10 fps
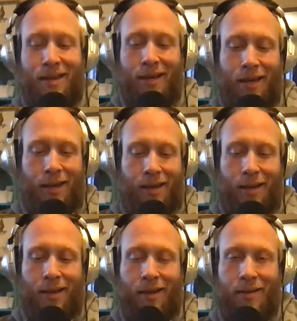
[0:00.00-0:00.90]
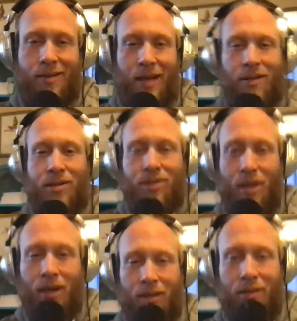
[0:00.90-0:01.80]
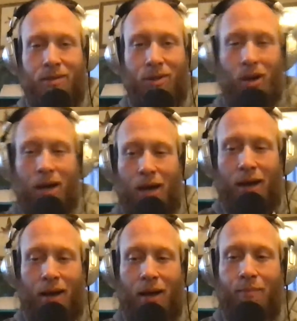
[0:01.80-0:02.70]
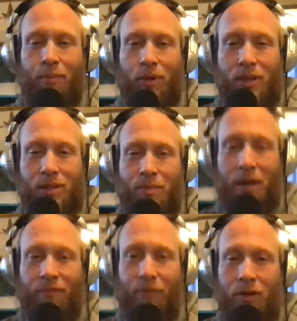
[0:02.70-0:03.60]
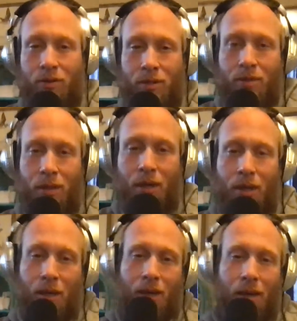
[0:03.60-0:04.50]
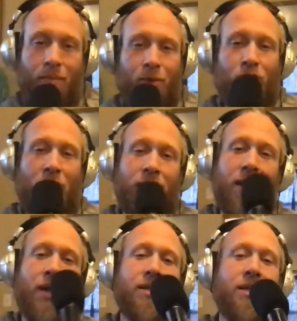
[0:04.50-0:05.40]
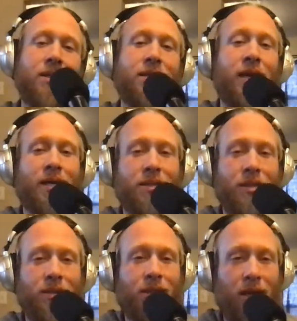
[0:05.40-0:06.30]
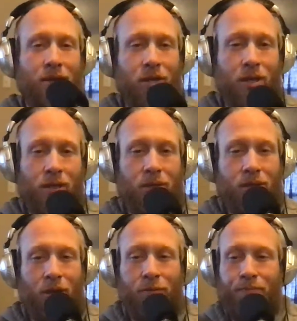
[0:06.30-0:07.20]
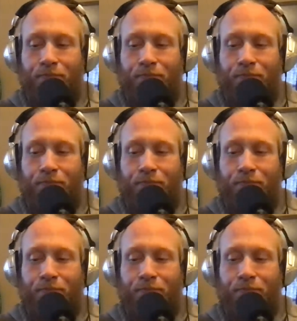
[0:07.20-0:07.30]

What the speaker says: and the sound sucked, so I put in some headphones. I'm gonna try it now. I did a test. It sounded good, so